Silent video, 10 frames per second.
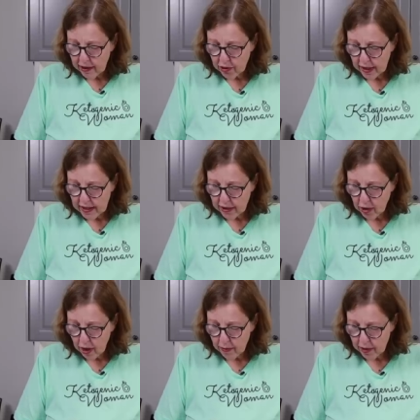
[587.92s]
So I did
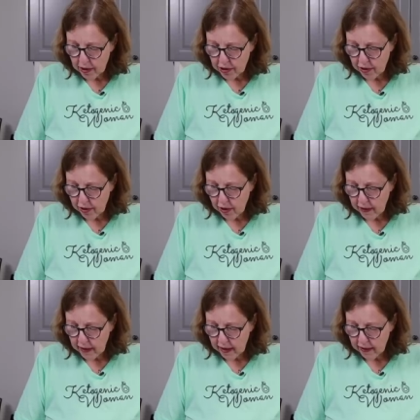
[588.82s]
not want to turn
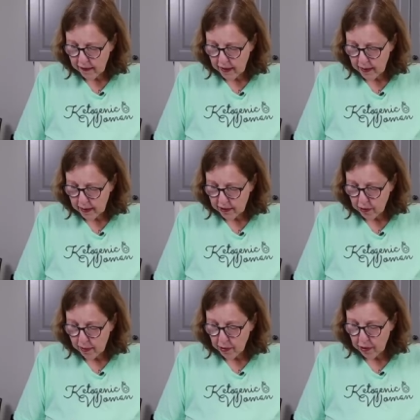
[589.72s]
on the oven.
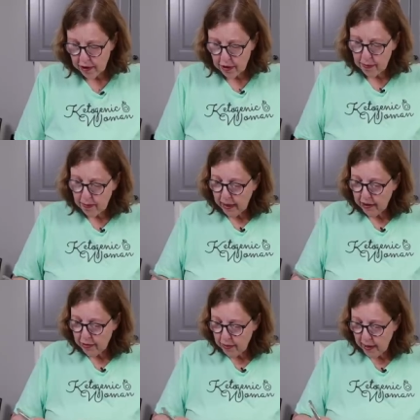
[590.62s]
So I'm going to
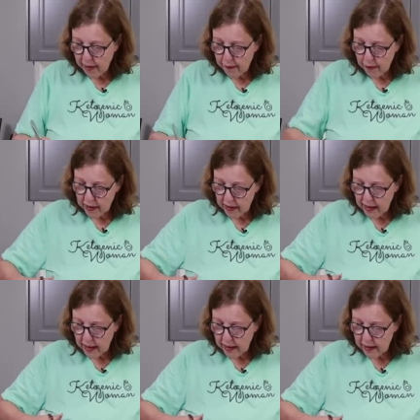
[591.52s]
microwave one of
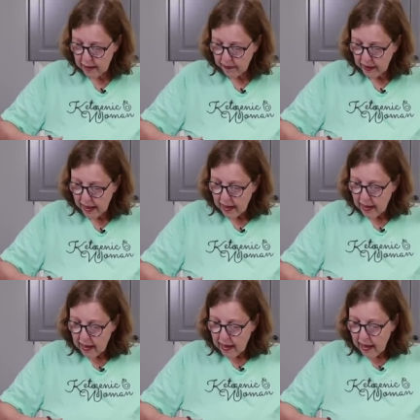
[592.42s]
these.
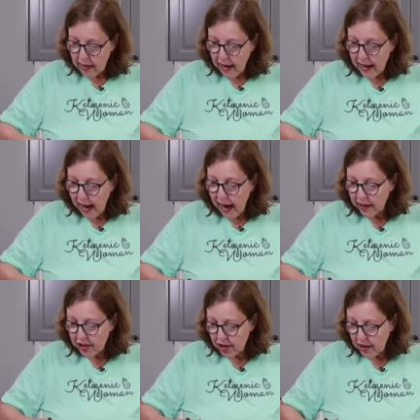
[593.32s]
I
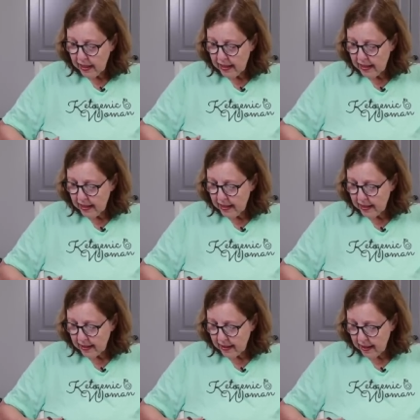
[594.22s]
actually did
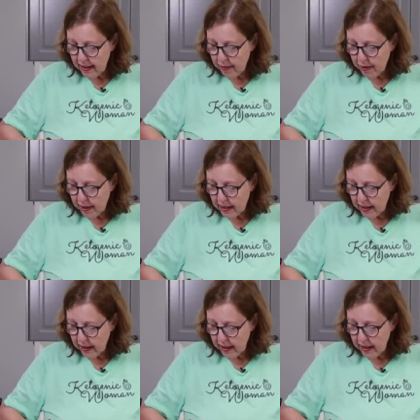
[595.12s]
see
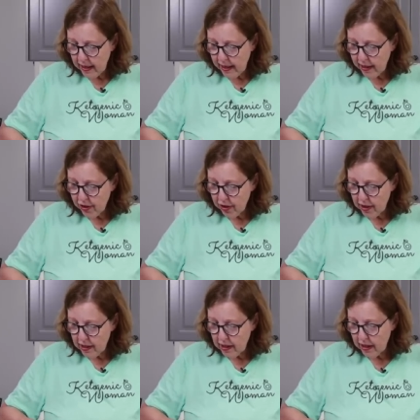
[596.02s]
recently a
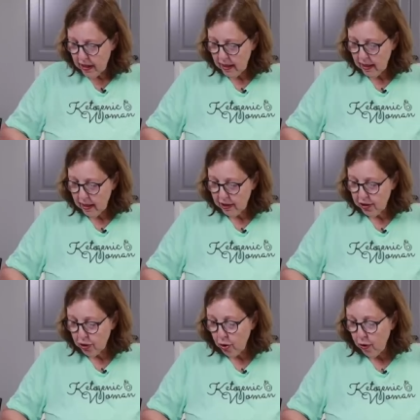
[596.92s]
good uh,
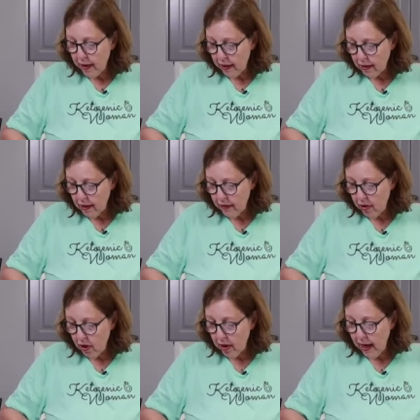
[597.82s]
tutorial
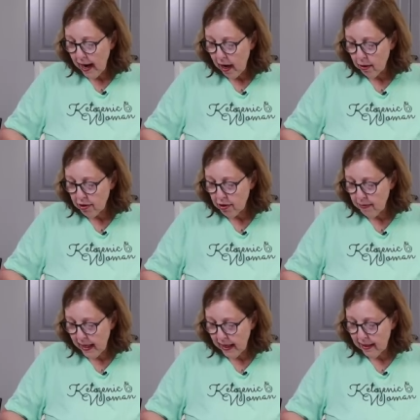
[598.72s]
on how to
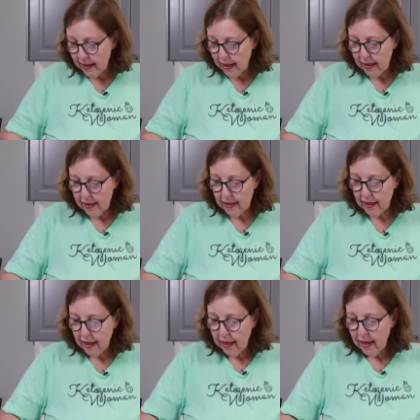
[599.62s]
make
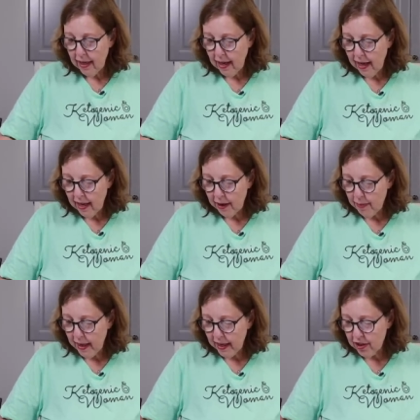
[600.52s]
these and how
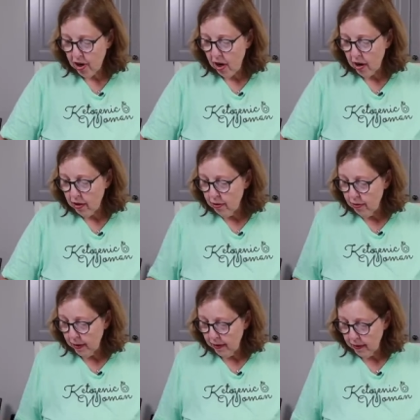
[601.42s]
to make a
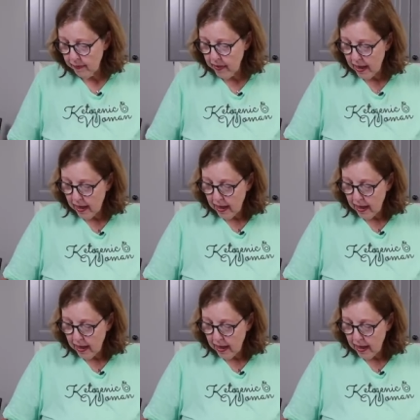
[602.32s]
taco with them